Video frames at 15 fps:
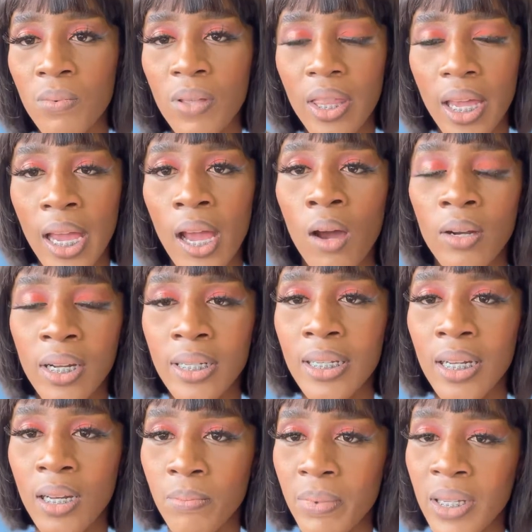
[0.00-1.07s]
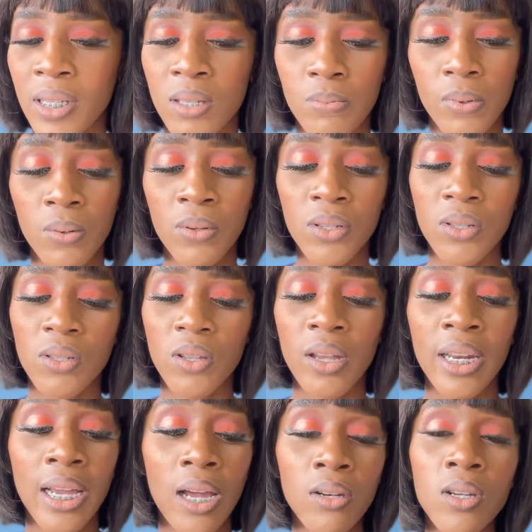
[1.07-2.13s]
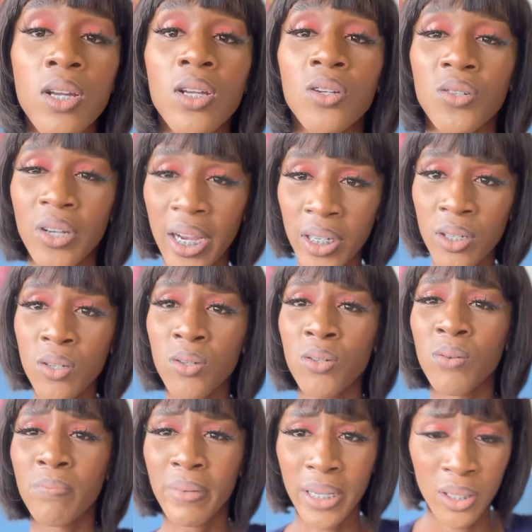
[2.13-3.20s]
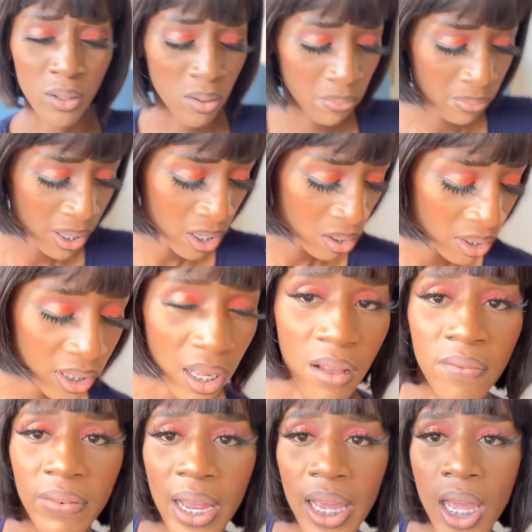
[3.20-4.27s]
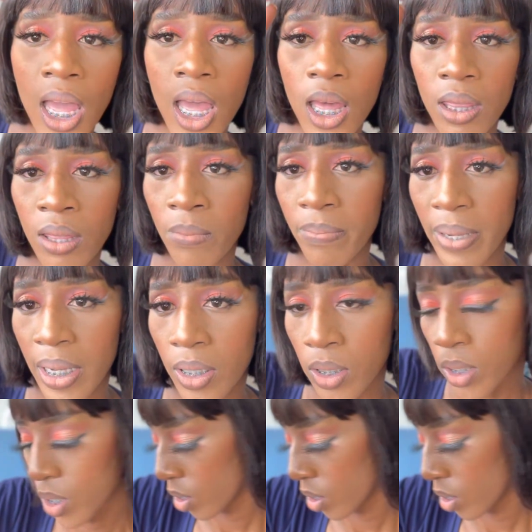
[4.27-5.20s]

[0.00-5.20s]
with hair on a daily basis. But when you're starting out, try to do your best to bring yourself like the best